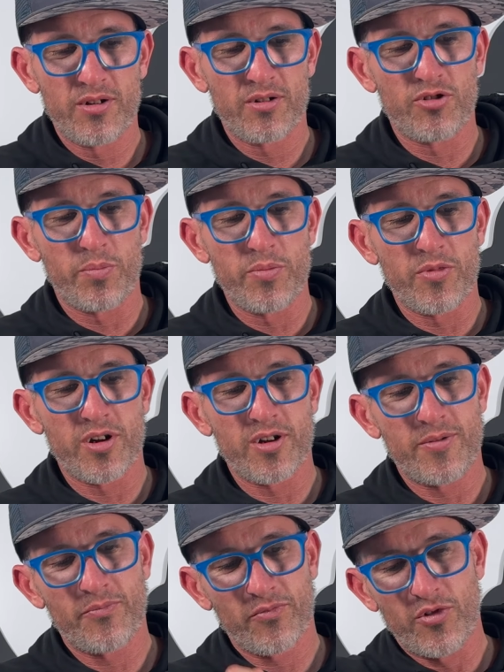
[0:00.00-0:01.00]
dropping my
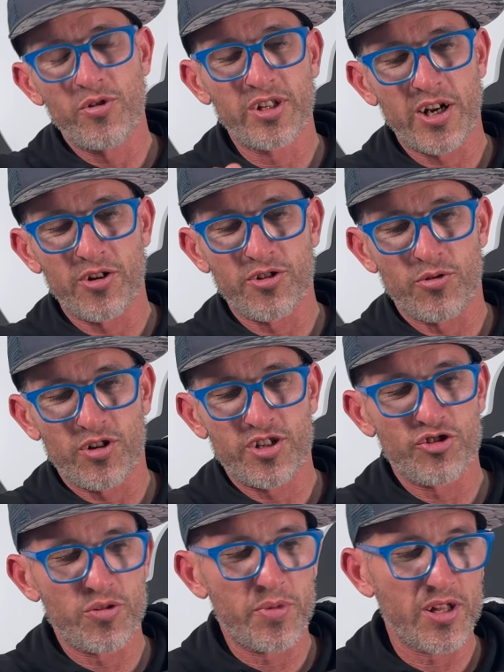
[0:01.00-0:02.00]
reel down onto the rocks and
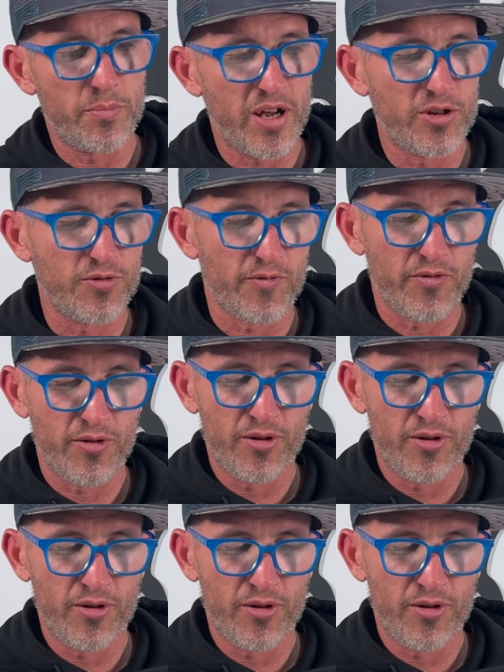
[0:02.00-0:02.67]
chipping the paint off.